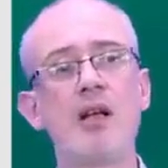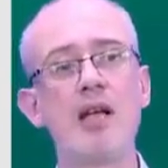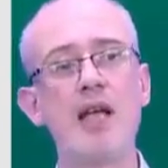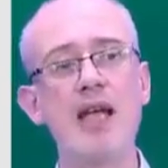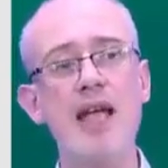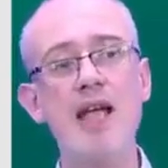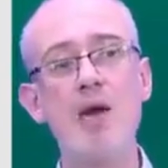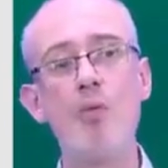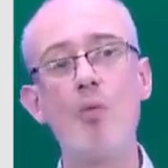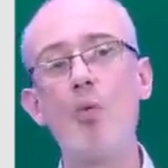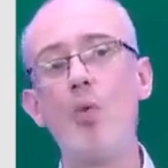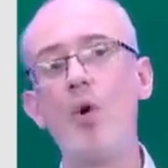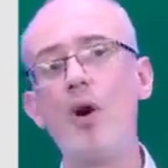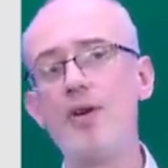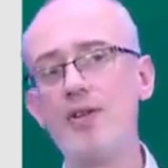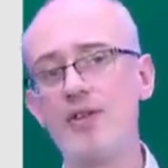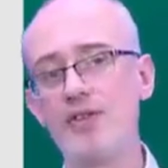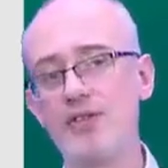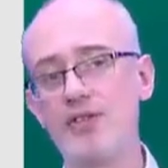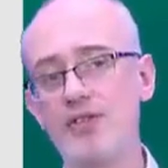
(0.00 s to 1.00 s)
It
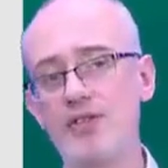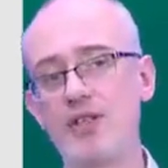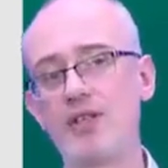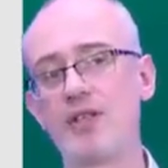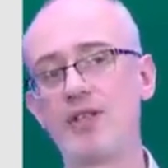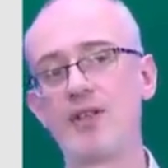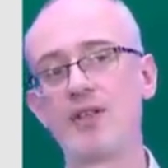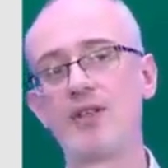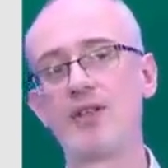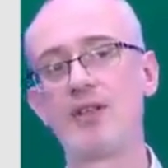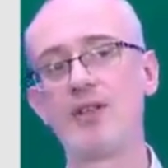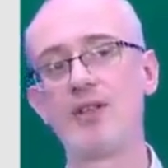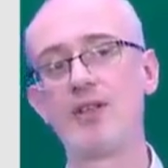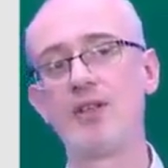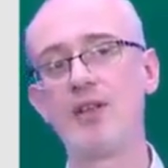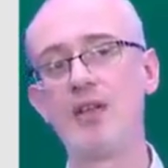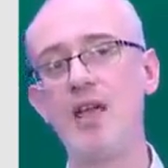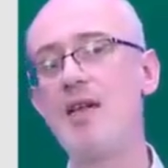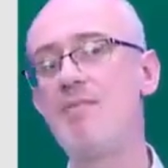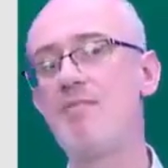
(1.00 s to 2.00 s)
was
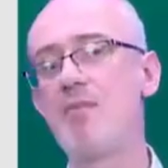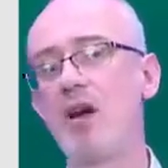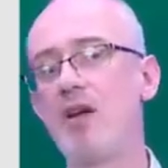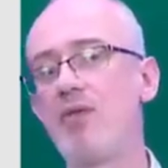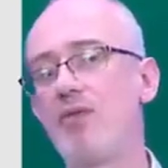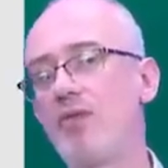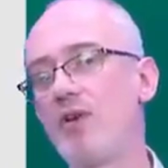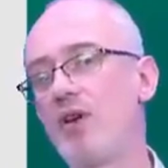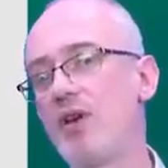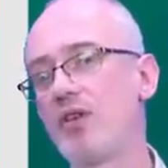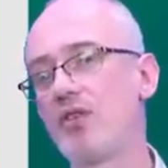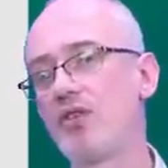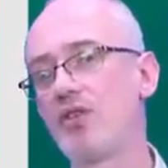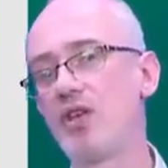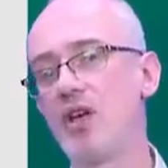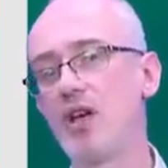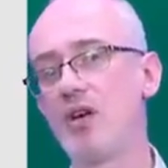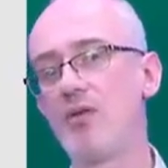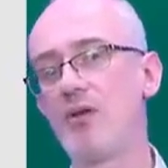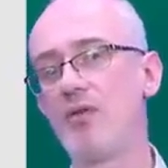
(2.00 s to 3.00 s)
in my first
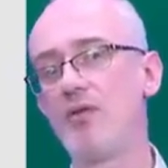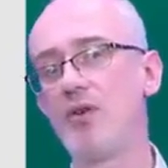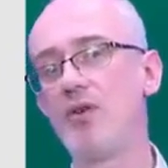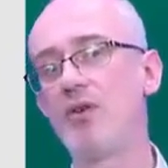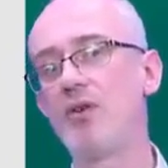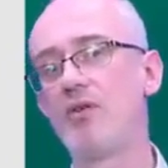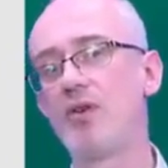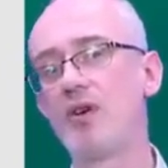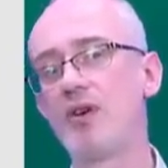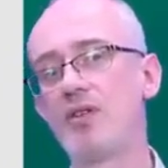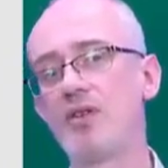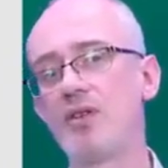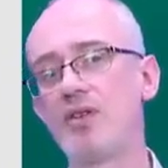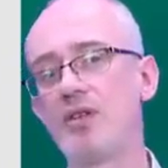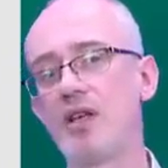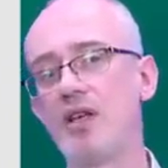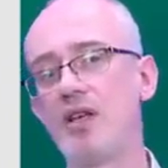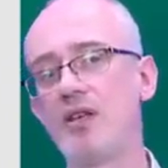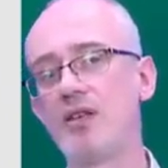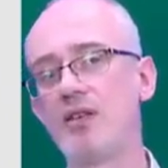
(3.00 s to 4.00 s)
year of
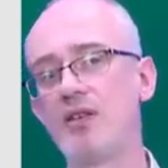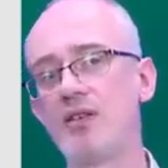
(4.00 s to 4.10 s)
university.